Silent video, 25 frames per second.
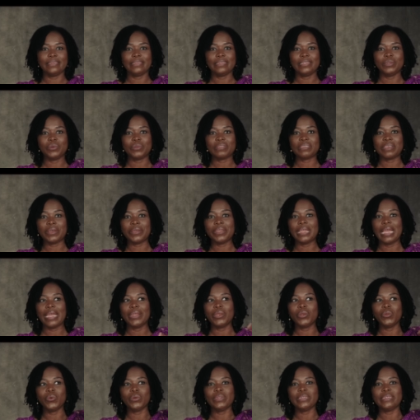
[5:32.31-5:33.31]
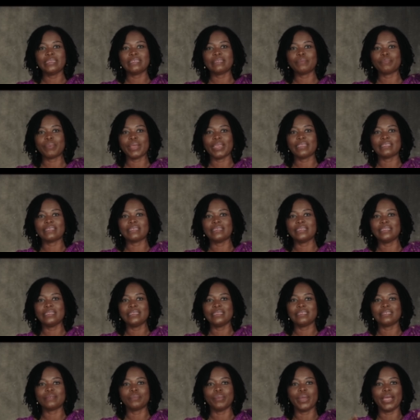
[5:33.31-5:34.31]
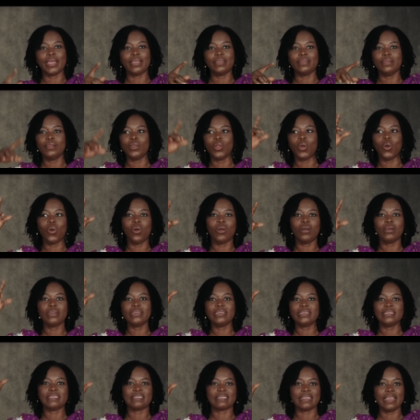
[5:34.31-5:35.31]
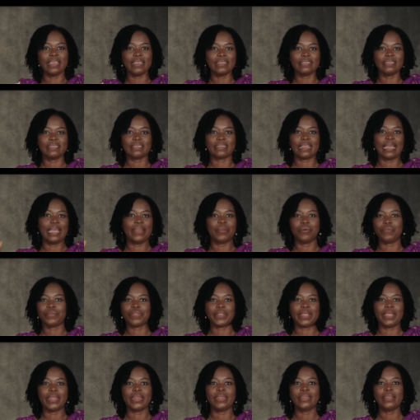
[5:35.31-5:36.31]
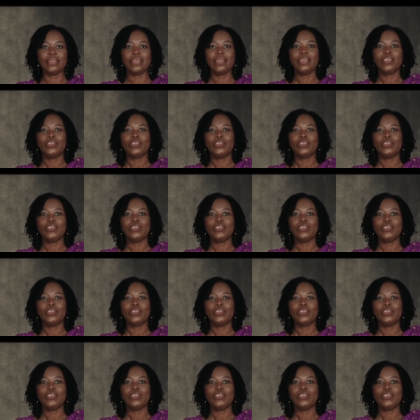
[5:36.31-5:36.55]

They'll tell you, I know this person is my long distance kind of thing.